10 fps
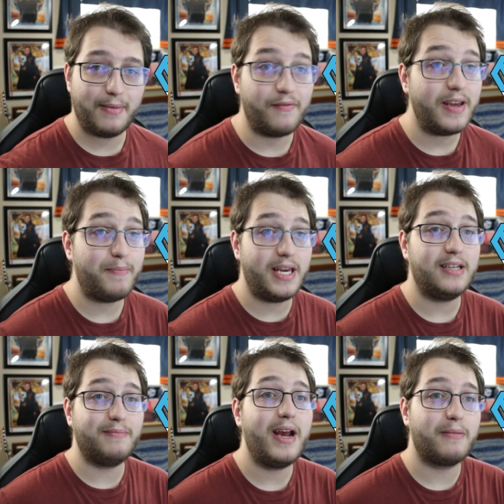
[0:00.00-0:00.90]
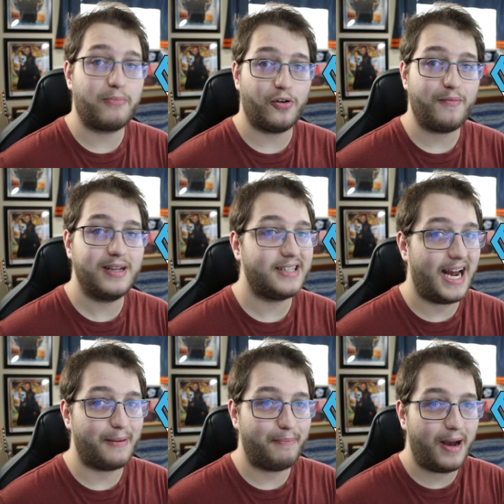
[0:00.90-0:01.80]
VPs made improvements and
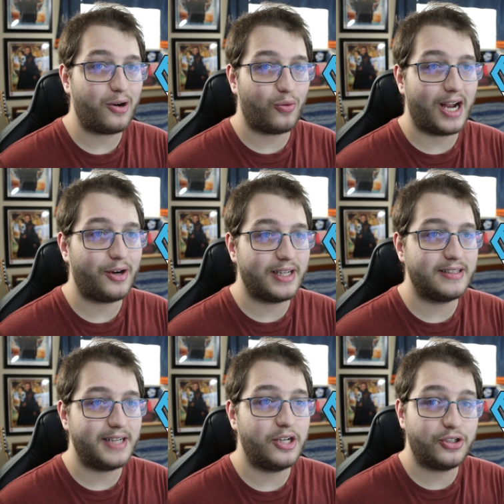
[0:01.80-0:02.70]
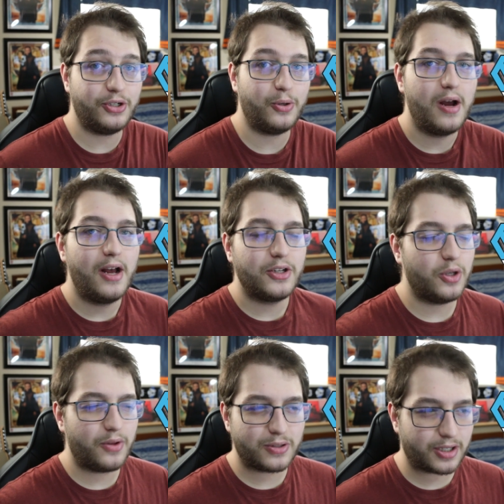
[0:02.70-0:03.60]
had a better record in Stage 2,
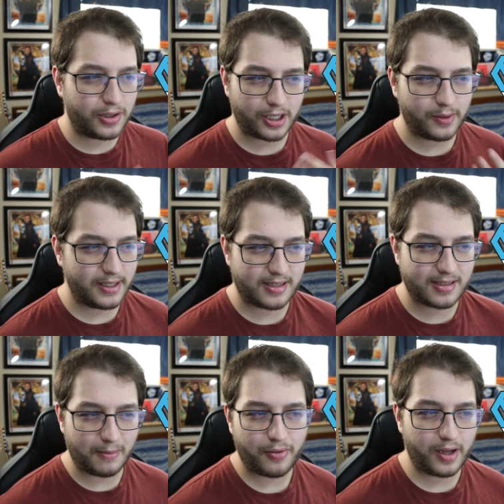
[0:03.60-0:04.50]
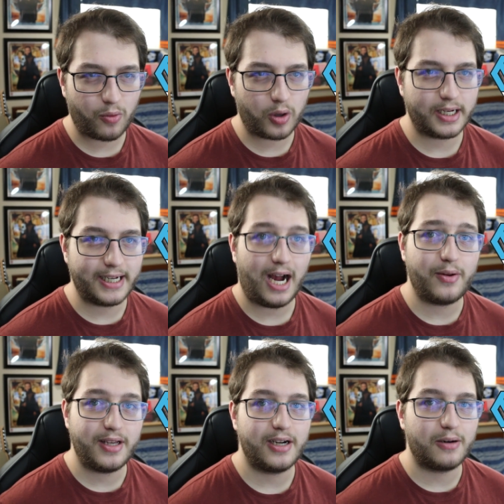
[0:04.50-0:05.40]
so there's clearly something working out
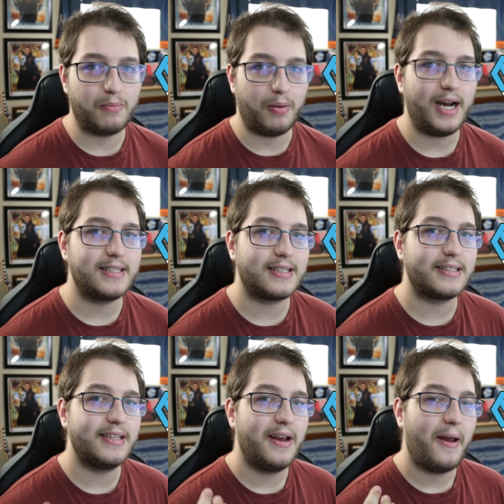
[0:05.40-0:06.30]
here, but